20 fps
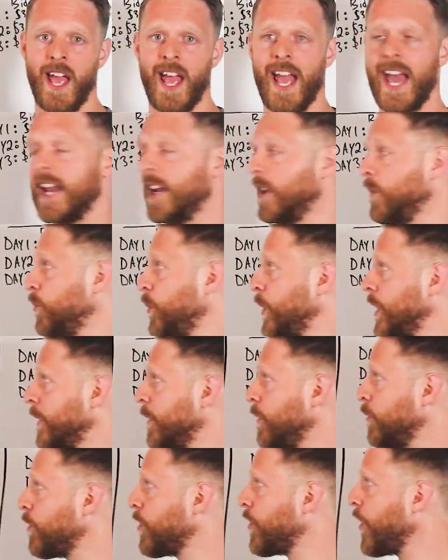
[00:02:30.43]
And it, we
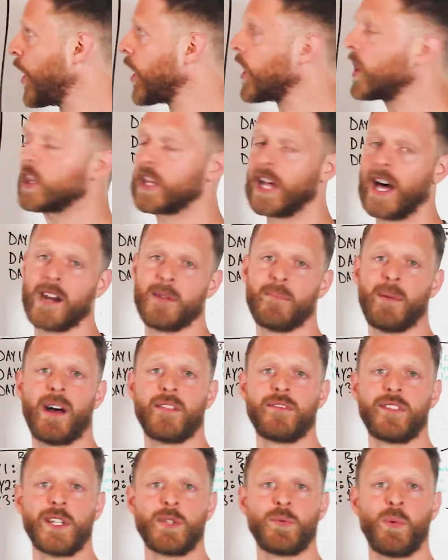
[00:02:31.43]
thought a lot
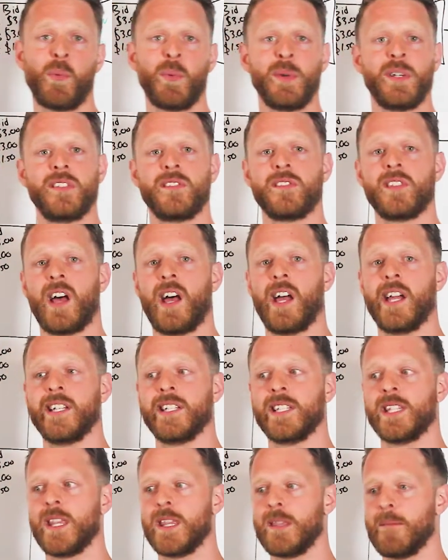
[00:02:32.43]
about this when we
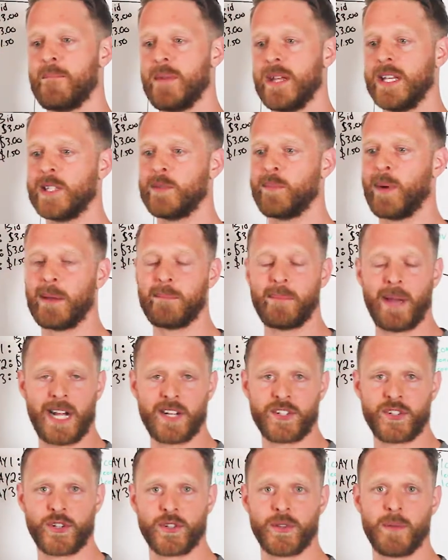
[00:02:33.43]
designed the bids by
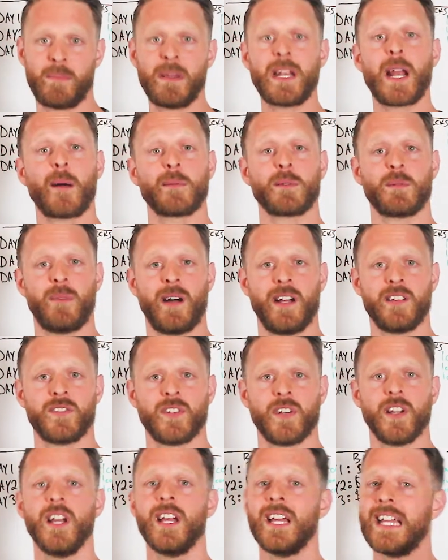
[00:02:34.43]
Badger, the bid
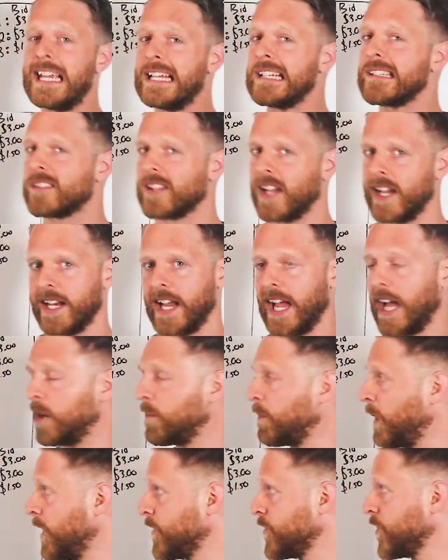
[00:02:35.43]
optimizer inside
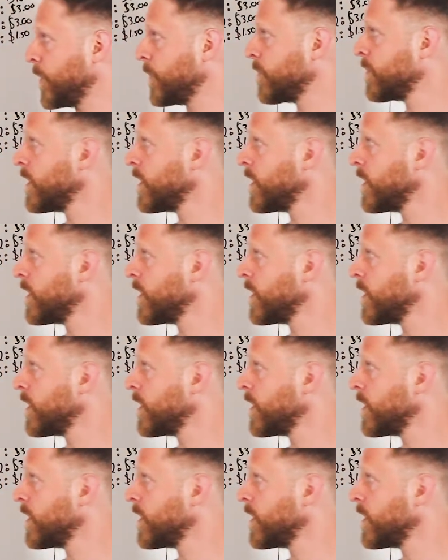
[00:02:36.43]
Ad Badger.